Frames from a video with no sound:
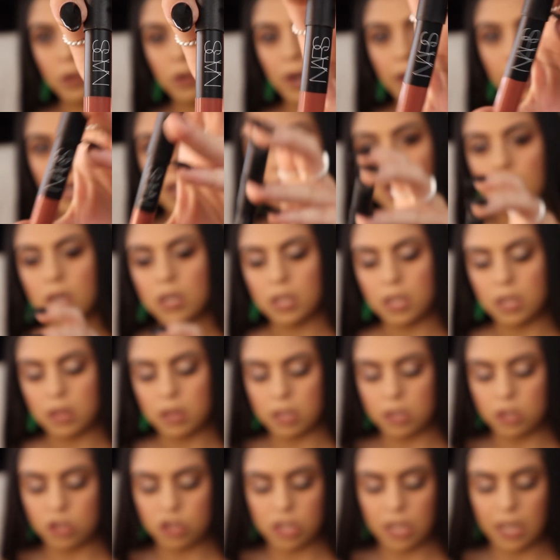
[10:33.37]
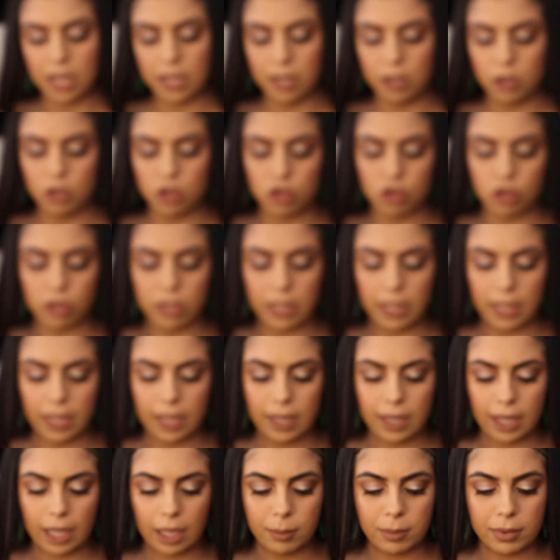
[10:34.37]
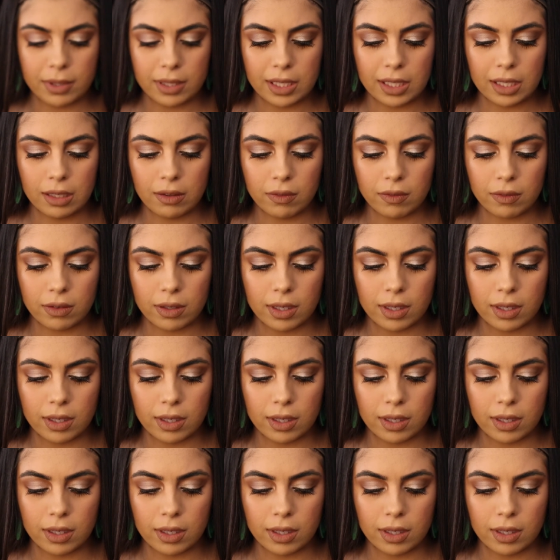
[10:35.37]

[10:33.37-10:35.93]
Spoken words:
crayon in the shade Intriguing, I believe.